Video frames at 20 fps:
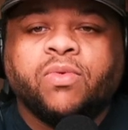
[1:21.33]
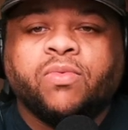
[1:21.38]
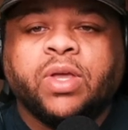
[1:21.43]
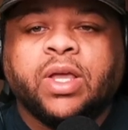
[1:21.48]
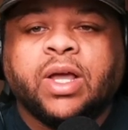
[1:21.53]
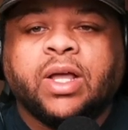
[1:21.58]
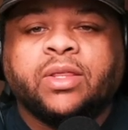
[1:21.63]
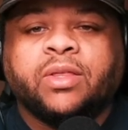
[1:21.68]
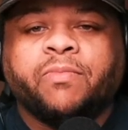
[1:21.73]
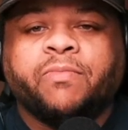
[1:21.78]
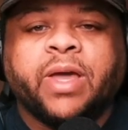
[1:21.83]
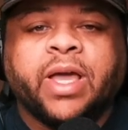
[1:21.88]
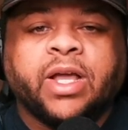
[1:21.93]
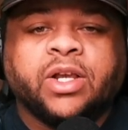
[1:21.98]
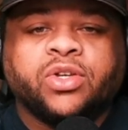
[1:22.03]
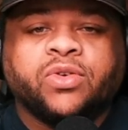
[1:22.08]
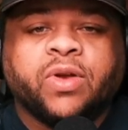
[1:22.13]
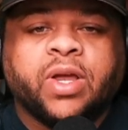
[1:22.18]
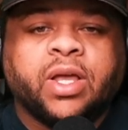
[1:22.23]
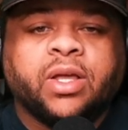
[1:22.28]
We got the
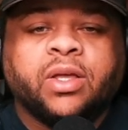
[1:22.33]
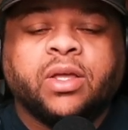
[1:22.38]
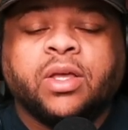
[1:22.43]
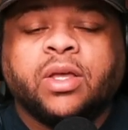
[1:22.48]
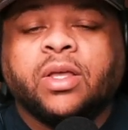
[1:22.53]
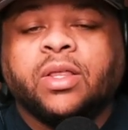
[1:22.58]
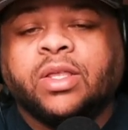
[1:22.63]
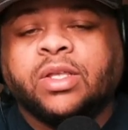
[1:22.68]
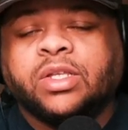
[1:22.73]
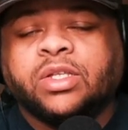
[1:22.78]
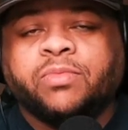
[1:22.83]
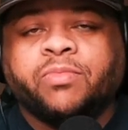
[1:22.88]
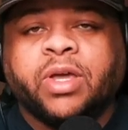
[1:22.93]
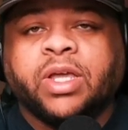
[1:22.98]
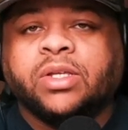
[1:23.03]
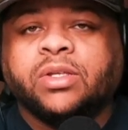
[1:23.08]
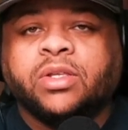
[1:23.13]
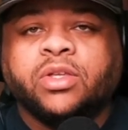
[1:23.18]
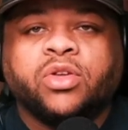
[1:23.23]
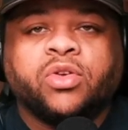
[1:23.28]
backtrack this is
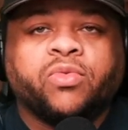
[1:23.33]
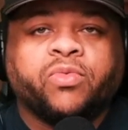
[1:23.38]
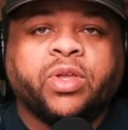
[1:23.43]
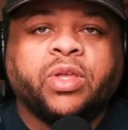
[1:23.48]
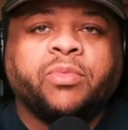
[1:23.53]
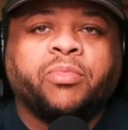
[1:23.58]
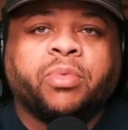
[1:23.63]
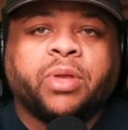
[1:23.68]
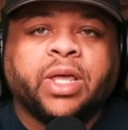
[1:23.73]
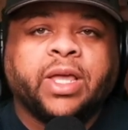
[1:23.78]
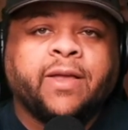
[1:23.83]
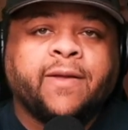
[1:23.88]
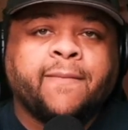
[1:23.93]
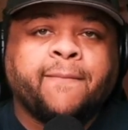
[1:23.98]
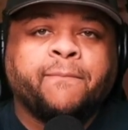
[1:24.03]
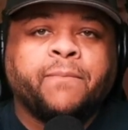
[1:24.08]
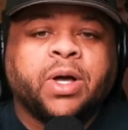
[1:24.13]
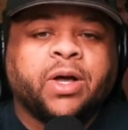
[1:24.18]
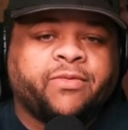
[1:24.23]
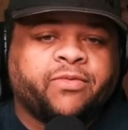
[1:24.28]
basically your replay
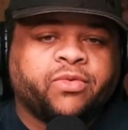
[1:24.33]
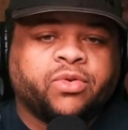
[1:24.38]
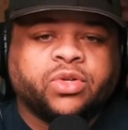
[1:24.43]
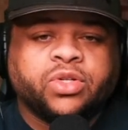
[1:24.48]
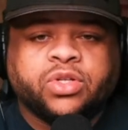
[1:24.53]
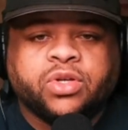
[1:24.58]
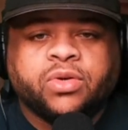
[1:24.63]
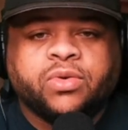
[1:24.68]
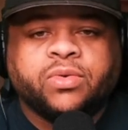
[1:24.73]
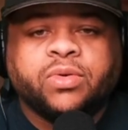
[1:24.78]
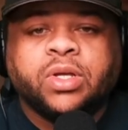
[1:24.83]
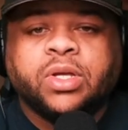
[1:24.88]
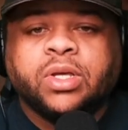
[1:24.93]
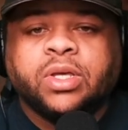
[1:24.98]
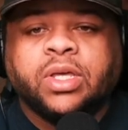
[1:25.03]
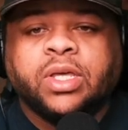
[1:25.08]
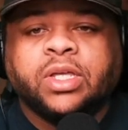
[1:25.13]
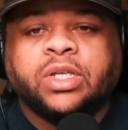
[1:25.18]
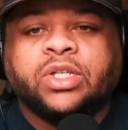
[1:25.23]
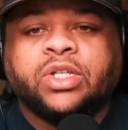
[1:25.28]
buffer. So
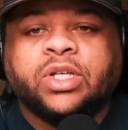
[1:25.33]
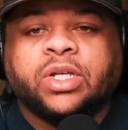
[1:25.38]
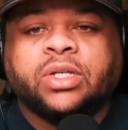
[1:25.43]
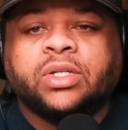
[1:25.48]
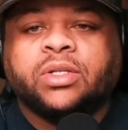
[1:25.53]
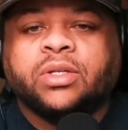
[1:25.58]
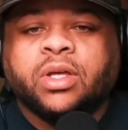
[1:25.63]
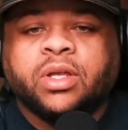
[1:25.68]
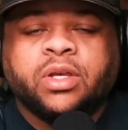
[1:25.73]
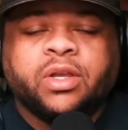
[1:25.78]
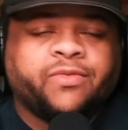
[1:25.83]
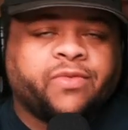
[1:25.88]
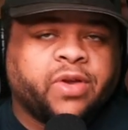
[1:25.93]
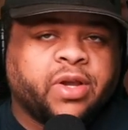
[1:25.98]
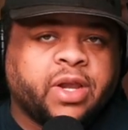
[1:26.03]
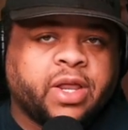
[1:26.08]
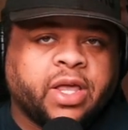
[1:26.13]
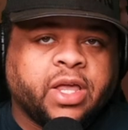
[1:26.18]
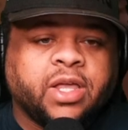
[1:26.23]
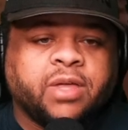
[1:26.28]
it's just a
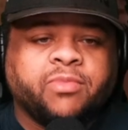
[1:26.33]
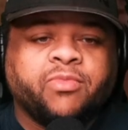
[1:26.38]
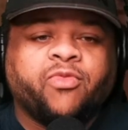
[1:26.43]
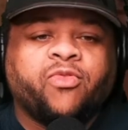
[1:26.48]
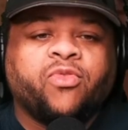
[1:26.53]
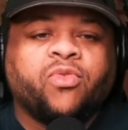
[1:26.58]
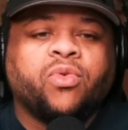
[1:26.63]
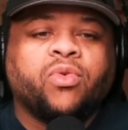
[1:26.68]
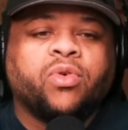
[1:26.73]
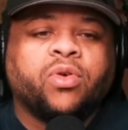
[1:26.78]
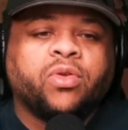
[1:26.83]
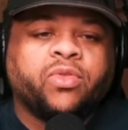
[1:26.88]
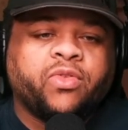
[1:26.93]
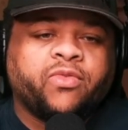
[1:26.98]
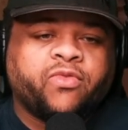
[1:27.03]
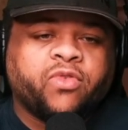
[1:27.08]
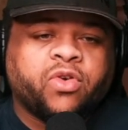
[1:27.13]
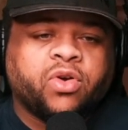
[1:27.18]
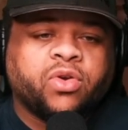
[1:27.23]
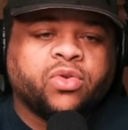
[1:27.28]
different name for
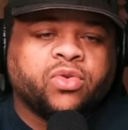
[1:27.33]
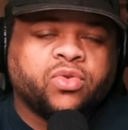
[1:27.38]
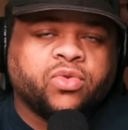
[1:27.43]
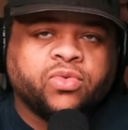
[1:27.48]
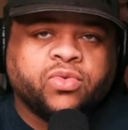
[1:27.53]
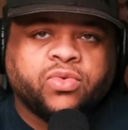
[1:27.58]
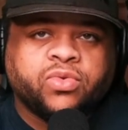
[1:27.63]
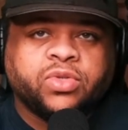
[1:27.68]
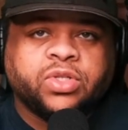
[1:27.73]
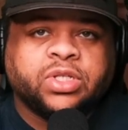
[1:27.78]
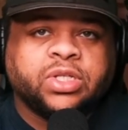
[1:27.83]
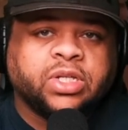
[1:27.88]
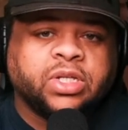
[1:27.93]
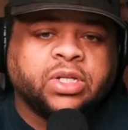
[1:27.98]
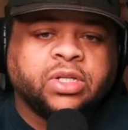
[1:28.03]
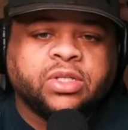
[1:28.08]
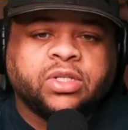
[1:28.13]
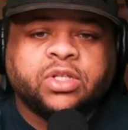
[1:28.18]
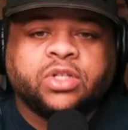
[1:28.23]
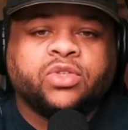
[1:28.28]
the vertical
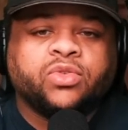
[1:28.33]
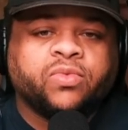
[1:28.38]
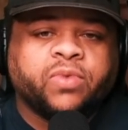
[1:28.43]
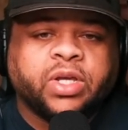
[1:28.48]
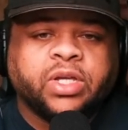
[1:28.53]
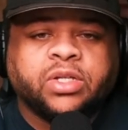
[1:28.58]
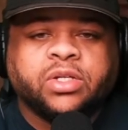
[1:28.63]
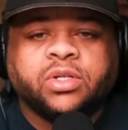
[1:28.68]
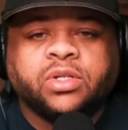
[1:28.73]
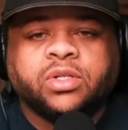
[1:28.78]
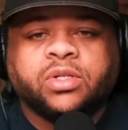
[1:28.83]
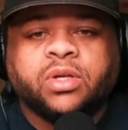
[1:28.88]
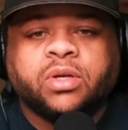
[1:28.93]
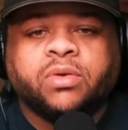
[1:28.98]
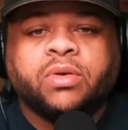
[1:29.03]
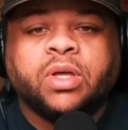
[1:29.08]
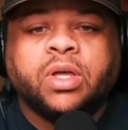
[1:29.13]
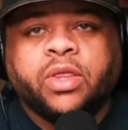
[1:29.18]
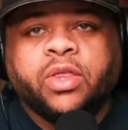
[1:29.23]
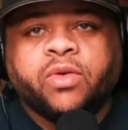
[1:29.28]
scene situation.
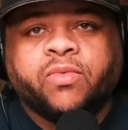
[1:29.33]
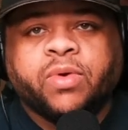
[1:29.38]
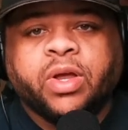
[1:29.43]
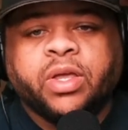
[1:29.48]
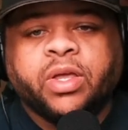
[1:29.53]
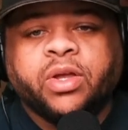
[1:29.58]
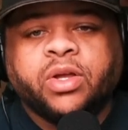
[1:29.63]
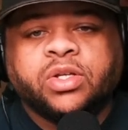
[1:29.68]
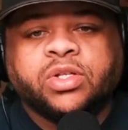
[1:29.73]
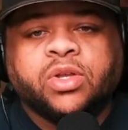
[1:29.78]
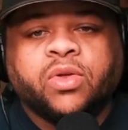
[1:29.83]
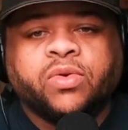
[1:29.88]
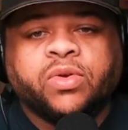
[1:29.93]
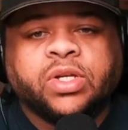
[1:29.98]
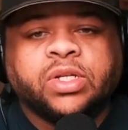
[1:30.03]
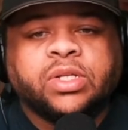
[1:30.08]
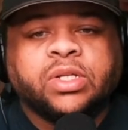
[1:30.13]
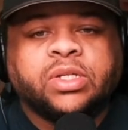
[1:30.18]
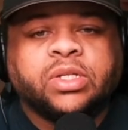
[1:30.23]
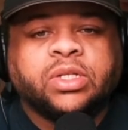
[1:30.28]
So, and then right here, as long
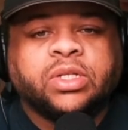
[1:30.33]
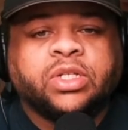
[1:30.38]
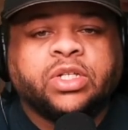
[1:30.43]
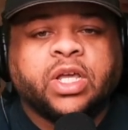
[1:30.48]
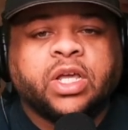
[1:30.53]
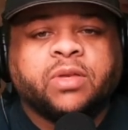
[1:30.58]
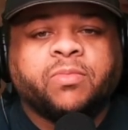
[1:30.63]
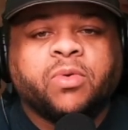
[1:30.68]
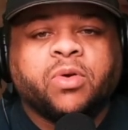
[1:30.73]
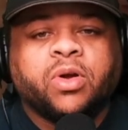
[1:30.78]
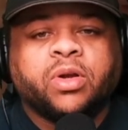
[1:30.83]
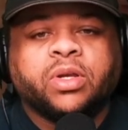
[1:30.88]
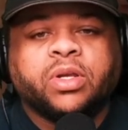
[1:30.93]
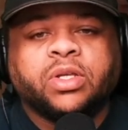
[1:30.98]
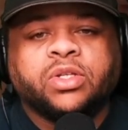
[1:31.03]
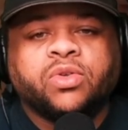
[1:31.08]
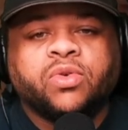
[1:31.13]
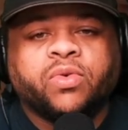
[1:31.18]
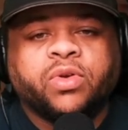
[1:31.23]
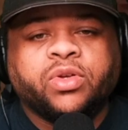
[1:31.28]
as this is check marked,
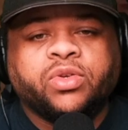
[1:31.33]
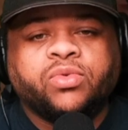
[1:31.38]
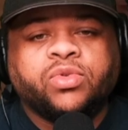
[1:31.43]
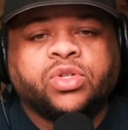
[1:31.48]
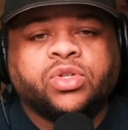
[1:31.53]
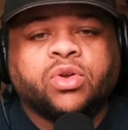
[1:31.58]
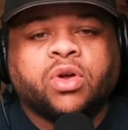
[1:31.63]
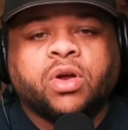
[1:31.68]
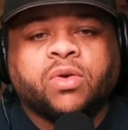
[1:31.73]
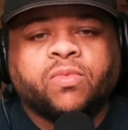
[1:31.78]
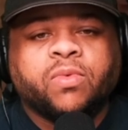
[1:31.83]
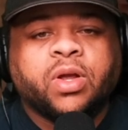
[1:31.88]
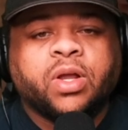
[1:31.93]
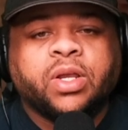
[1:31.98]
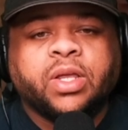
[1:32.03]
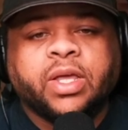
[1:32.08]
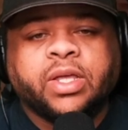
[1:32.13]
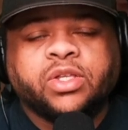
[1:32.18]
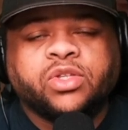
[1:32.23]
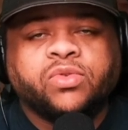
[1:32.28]
it's going to start
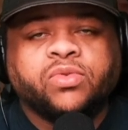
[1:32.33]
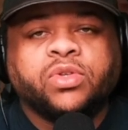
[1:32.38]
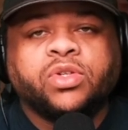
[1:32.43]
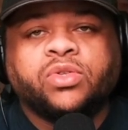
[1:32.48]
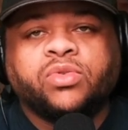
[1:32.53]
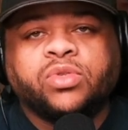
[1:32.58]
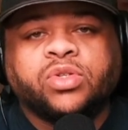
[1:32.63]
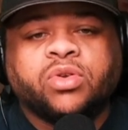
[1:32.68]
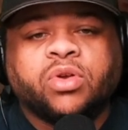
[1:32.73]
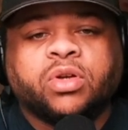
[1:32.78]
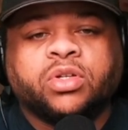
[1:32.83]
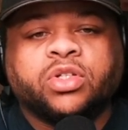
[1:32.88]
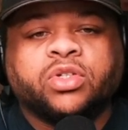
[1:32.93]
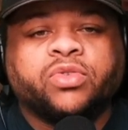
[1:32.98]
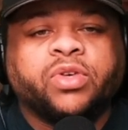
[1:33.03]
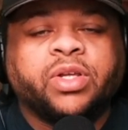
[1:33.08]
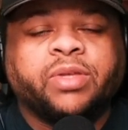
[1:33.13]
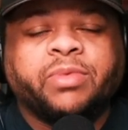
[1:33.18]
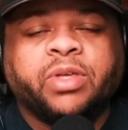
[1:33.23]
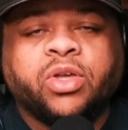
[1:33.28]
running as soon as you start
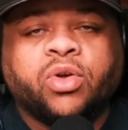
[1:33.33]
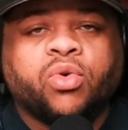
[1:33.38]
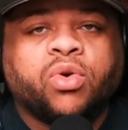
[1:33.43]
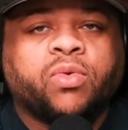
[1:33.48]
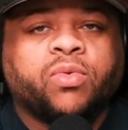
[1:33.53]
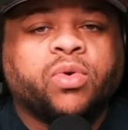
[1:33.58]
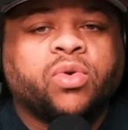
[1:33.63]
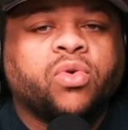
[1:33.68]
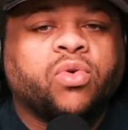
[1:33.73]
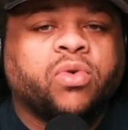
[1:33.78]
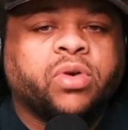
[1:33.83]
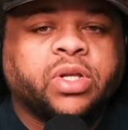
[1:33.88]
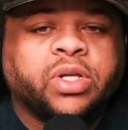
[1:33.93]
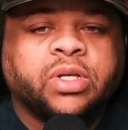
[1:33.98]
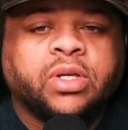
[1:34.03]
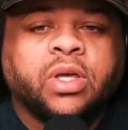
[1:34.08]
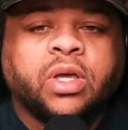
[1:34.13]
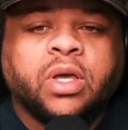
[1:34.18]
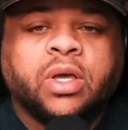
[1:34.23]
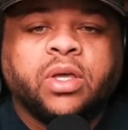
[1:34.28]
streaming or
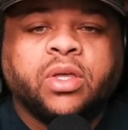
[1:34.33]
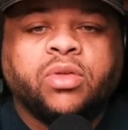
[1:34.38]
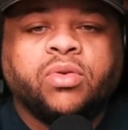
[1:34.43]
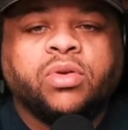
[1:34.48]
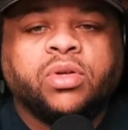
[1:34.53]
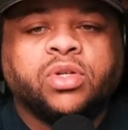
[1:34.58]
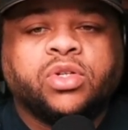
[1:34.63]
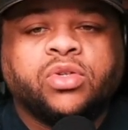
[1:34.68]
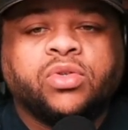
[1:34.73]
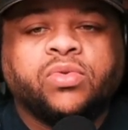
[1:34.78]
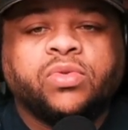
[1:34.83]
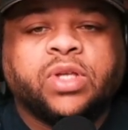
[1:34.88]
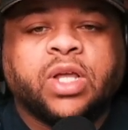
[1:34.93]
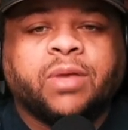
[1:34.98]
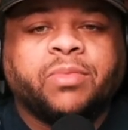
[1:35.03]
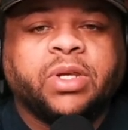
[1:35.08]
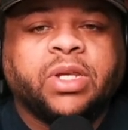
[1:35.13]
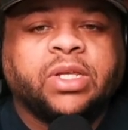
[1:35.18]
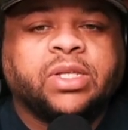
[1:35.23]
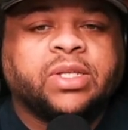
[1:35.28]
recording. You can choose
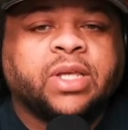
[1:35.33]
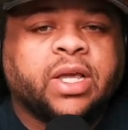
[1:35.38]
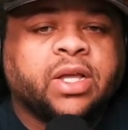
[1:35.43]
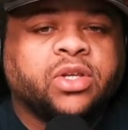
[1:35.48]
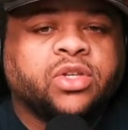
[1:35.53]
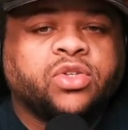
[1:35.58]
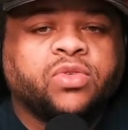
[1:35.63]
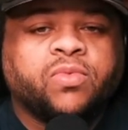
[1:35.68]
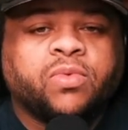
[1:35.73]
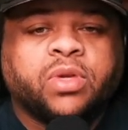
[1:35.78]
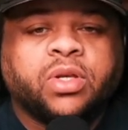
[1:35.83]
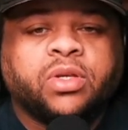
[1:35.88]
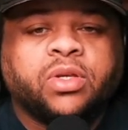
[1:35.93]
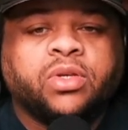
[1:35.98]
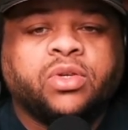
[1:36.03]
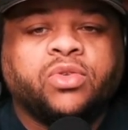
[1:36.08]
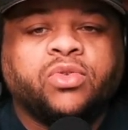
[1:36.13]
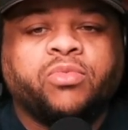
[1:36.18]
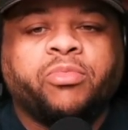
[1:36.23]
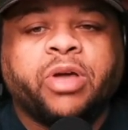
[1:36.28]
how many seconds you want it to
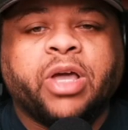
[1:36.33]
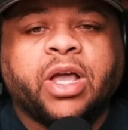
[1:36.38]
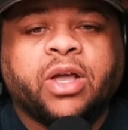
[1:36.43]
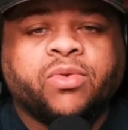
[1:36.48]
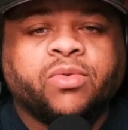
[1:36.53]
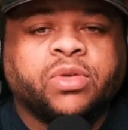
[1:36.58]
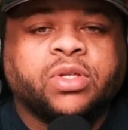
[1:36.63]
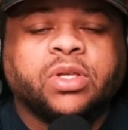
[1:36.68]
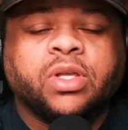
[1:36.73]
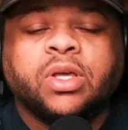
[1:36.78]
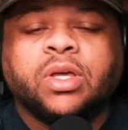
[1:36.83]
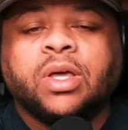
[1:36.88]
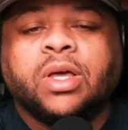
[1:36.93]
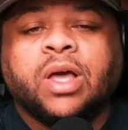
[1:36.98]
do backwards.